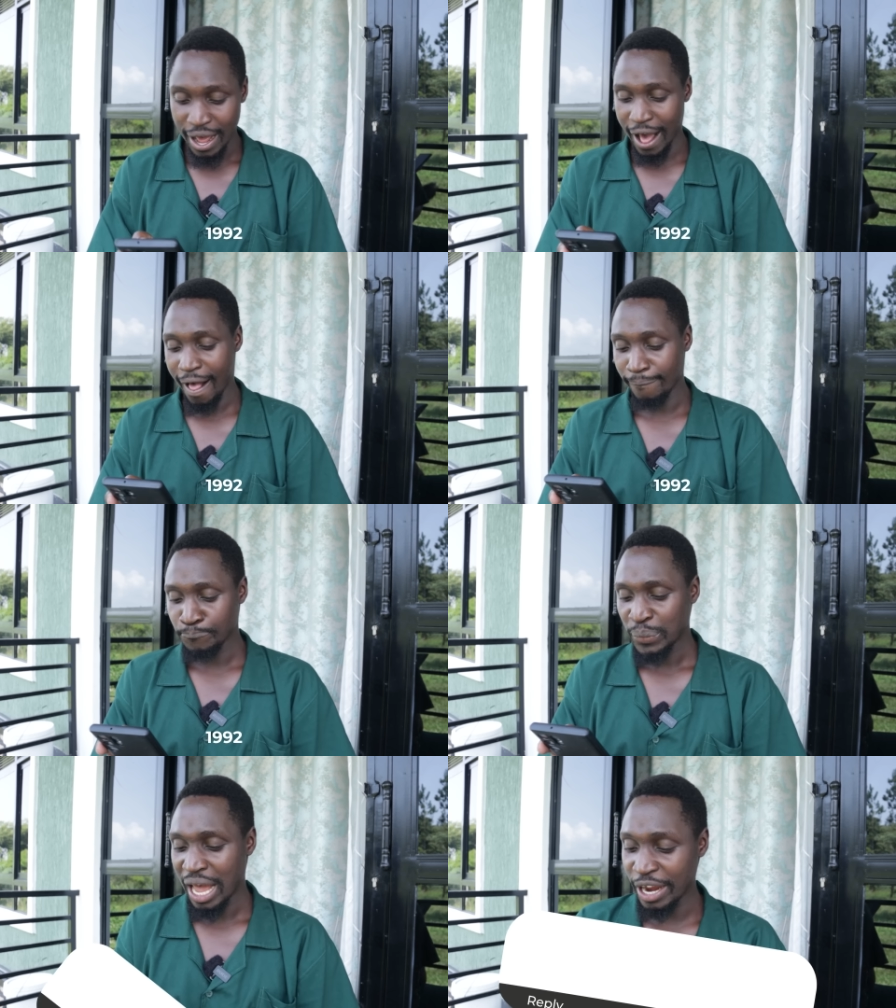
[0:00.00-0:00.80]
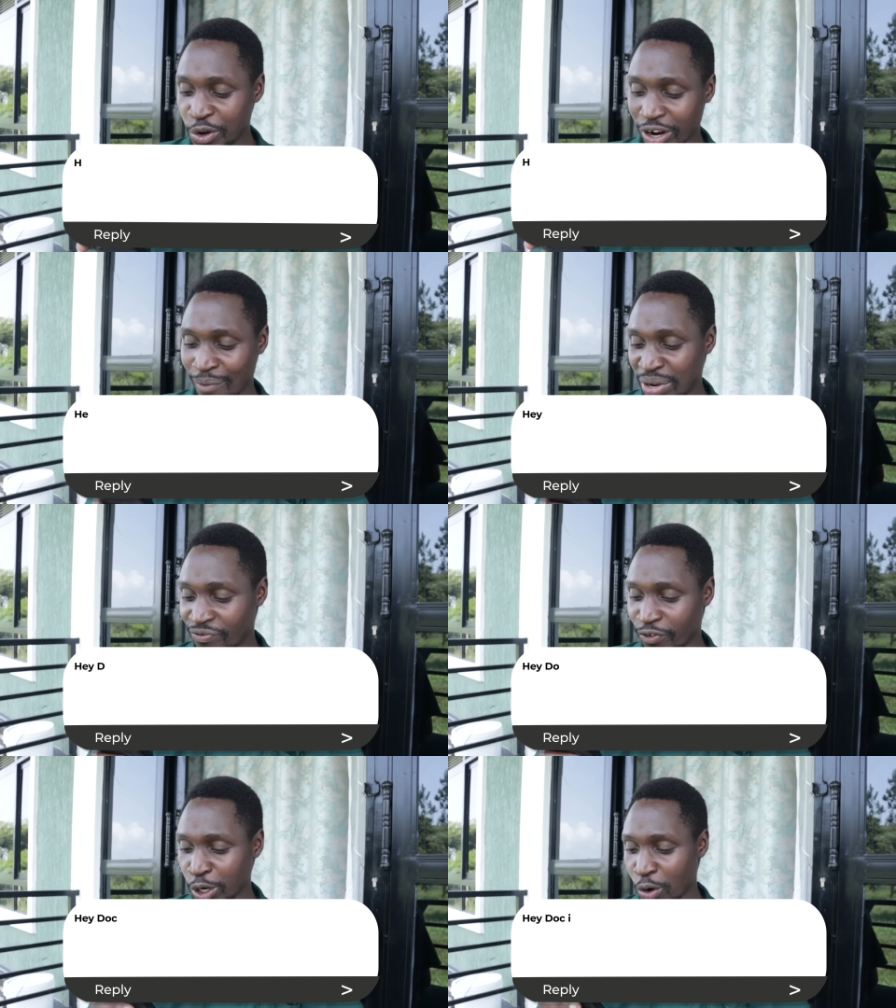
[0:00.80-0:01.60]
Hi, Doc. I've been
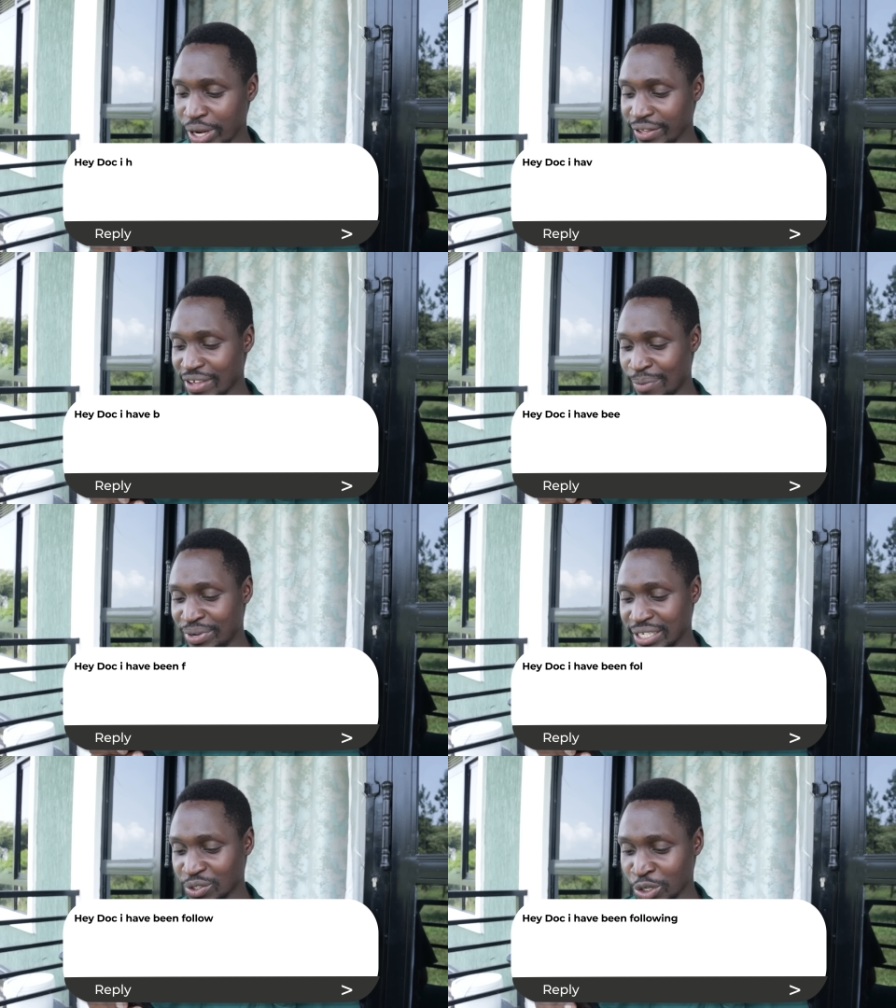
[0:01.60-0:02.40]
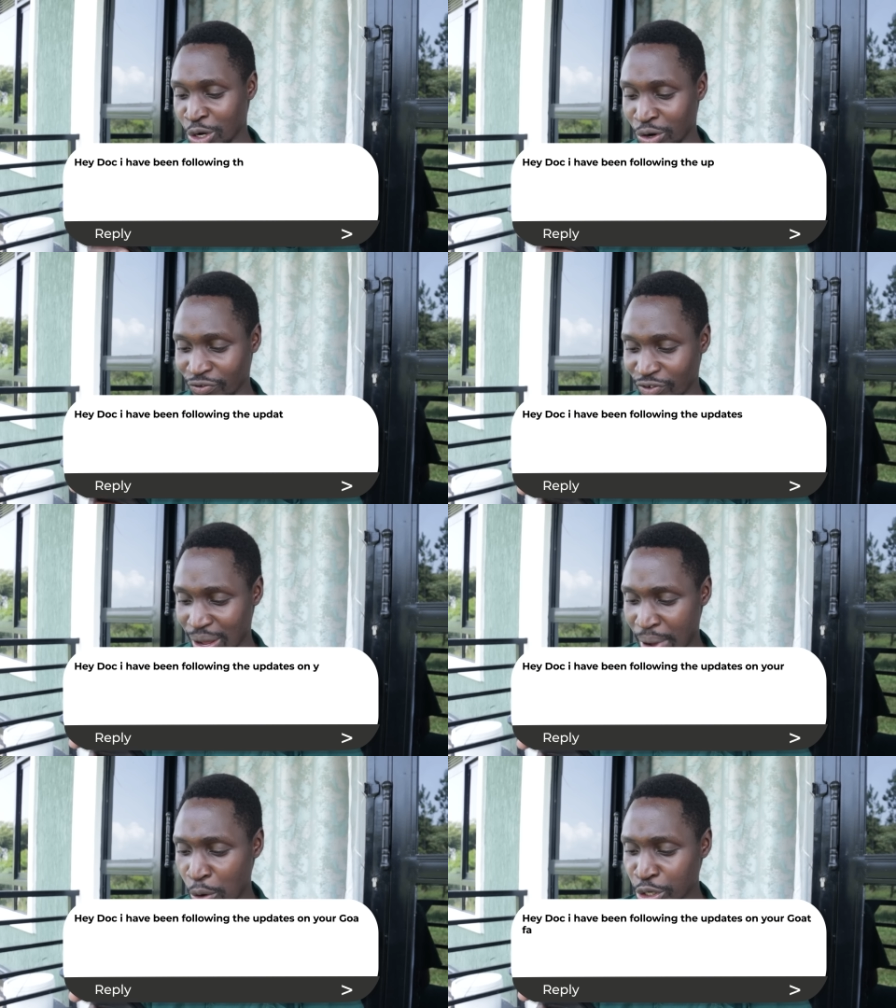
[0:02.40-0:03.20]
following the updates on your goat
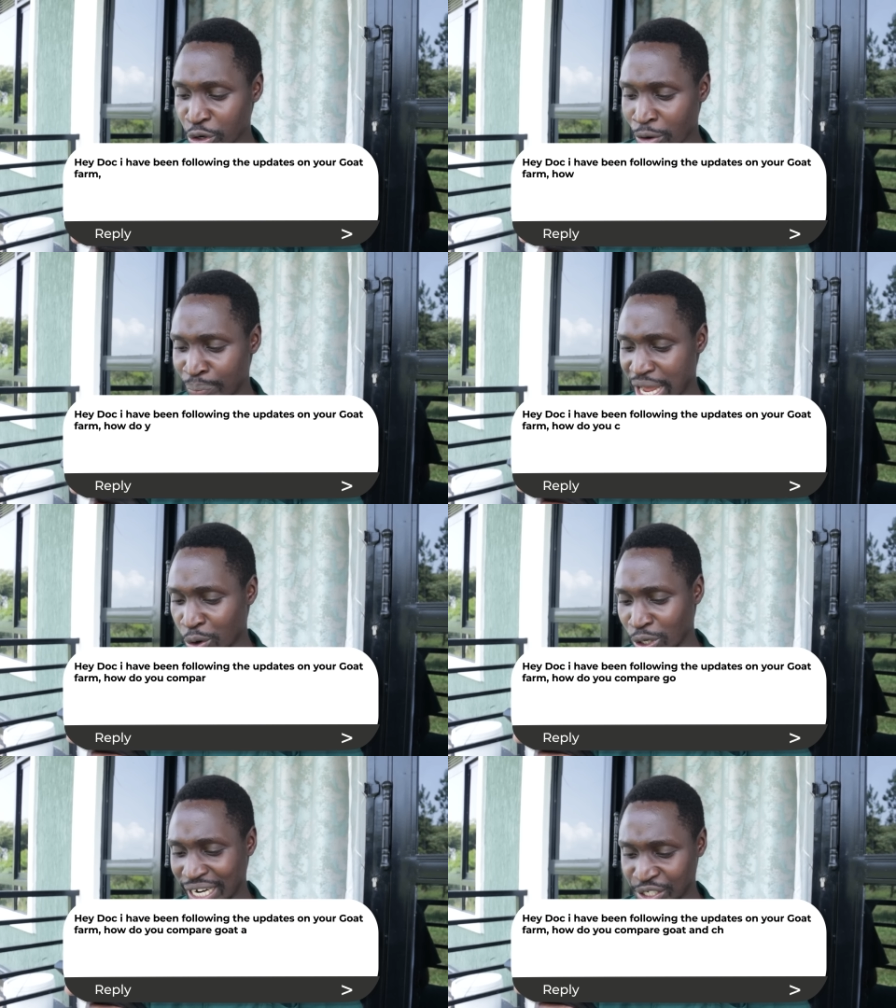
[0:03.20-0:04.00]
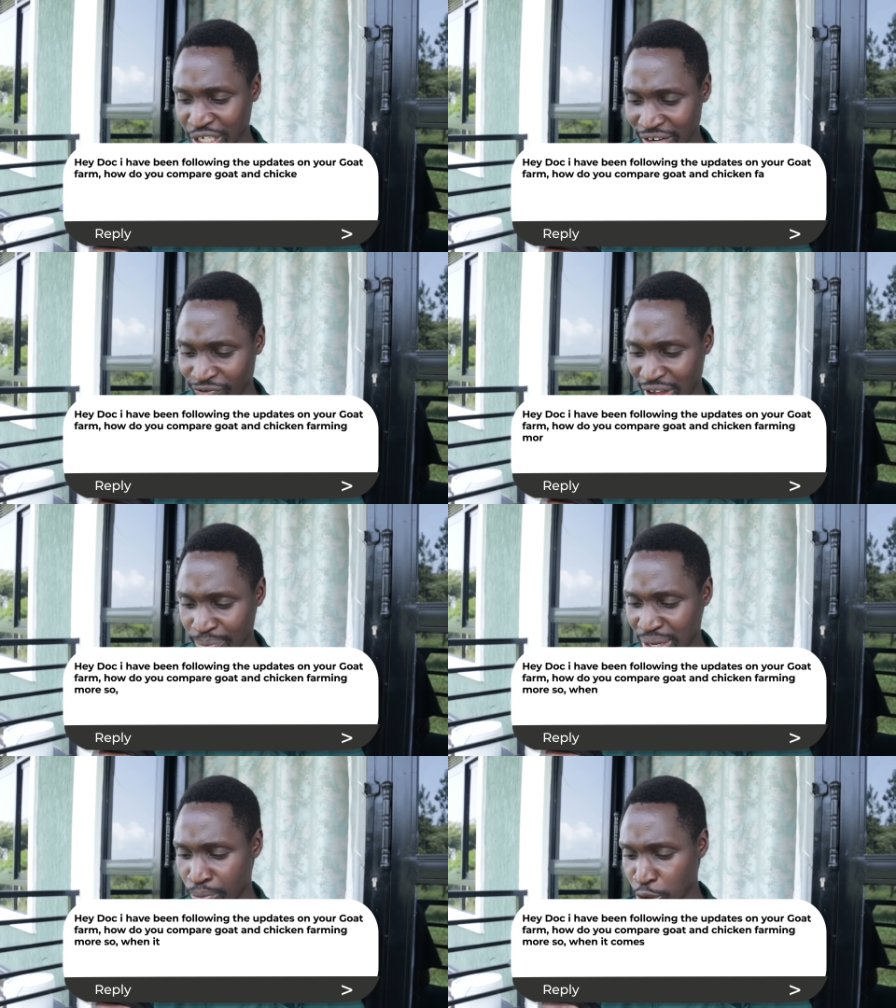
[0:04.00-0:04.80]
farm. How would you compare goat and chicken
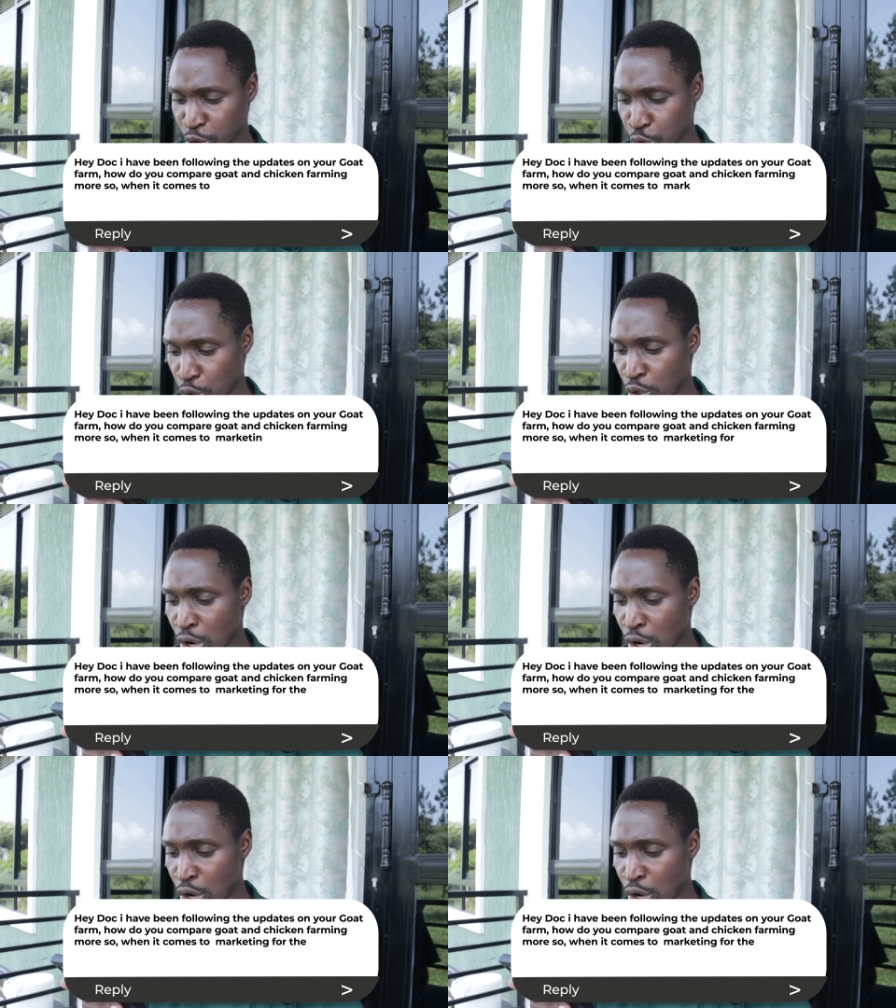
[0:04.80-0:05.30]
farming more so